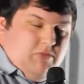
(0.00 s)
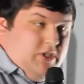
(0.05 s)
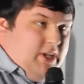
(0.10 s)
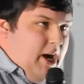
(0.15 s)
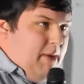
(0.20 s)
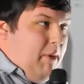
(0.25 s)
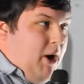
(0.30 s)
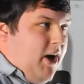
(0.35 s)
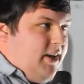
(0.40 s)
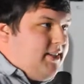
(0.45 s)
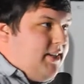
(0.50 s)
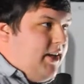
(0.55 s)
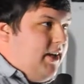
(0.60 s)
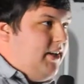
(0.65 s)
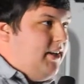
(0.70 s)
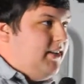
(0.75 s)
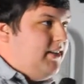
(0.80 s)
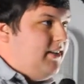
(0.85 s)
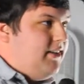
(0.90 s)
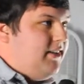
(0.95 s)
Yeah, boss.
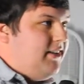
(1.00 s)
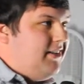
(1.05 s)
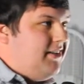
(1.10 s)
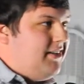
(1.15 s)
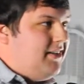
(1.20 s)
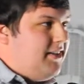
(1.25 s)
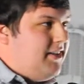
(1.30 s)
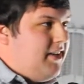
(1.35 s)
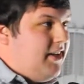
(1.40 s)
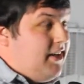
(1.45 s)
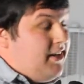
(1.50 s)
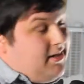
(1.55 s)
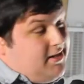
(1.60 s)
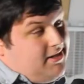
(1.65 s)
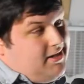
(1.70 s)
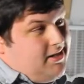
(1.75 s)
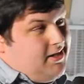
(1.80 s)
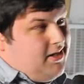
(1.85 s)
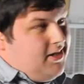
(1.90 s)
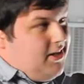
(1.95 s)

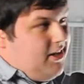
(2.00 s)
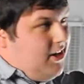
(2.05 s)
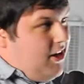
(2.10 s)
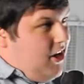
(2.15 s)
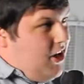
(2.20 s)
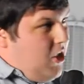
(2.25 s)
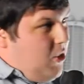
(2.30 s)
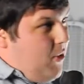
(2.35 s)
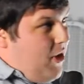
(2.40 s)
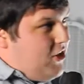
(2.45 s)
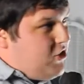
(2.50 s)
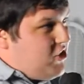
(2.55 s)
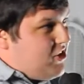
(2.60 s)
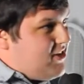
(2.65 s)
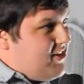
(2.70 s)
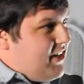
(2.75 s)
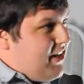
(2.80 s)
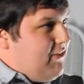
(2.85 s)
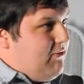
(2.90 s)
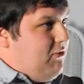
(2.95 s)
Why don't you
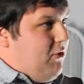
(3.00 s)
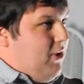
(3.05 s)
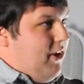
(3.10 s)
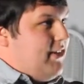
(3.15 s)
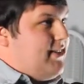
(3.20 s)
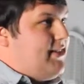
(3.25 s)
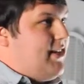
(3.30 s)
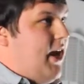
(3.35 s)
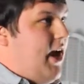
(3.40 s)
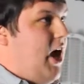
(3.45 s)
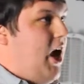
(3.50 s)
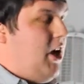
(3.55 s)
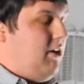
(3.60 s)
sing it for us?